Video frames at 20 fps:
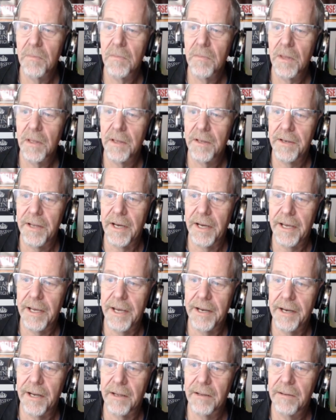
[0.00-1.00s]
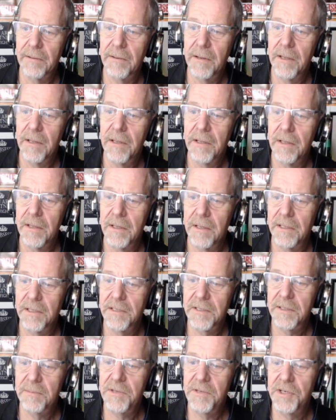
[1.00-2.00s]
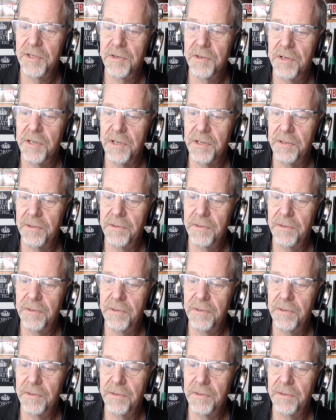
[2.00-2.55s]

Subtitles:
Diana. Just let me show you